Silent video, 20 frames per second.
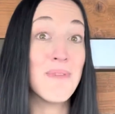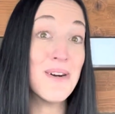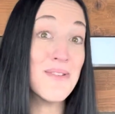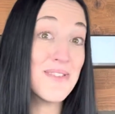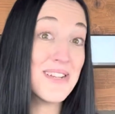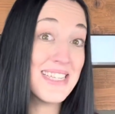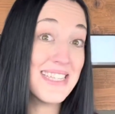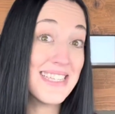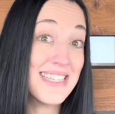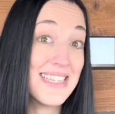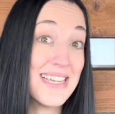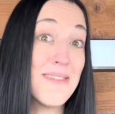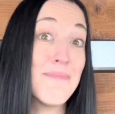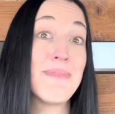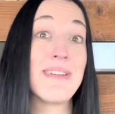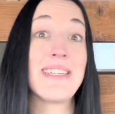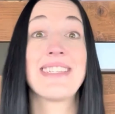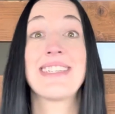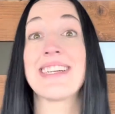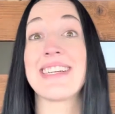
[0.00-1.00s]
bonus tip
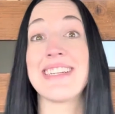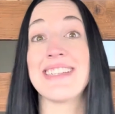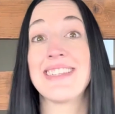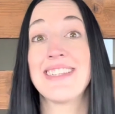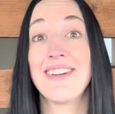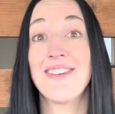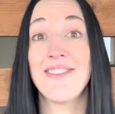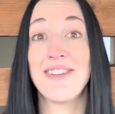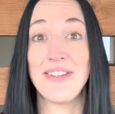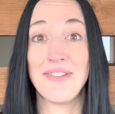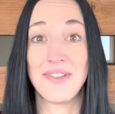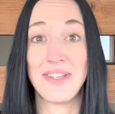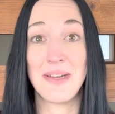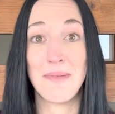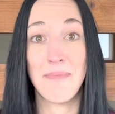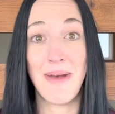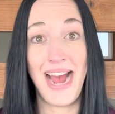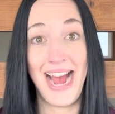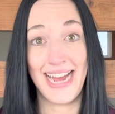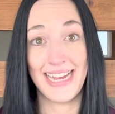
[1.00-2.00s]
is to consider using
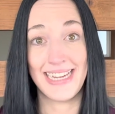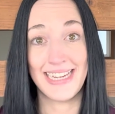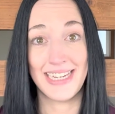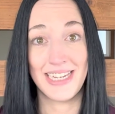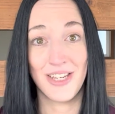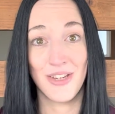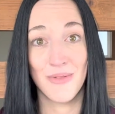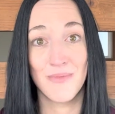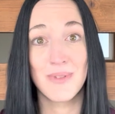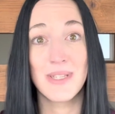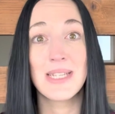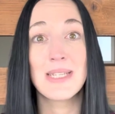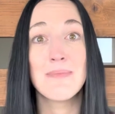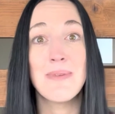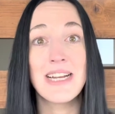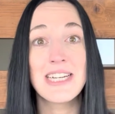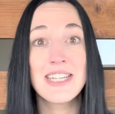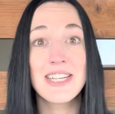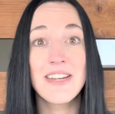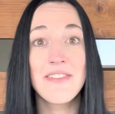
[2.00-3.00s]
packing cubes,
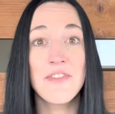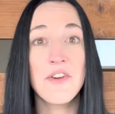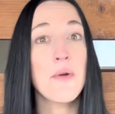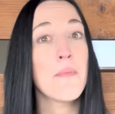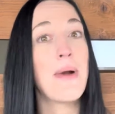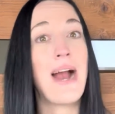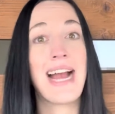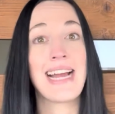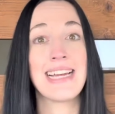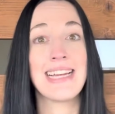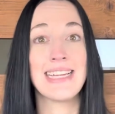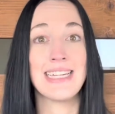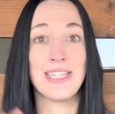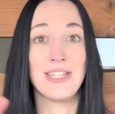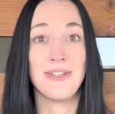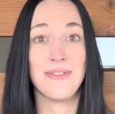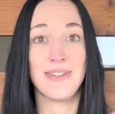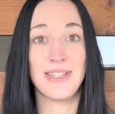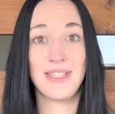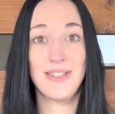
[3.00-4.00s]
especially if you're packing
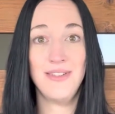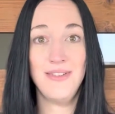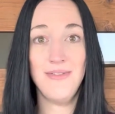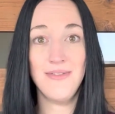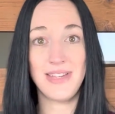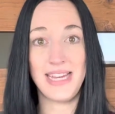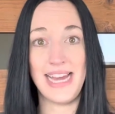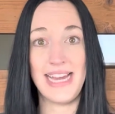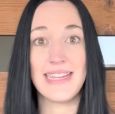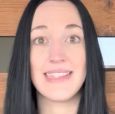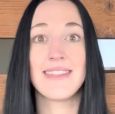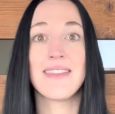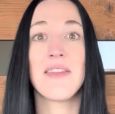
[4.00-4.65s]
into a suitcase.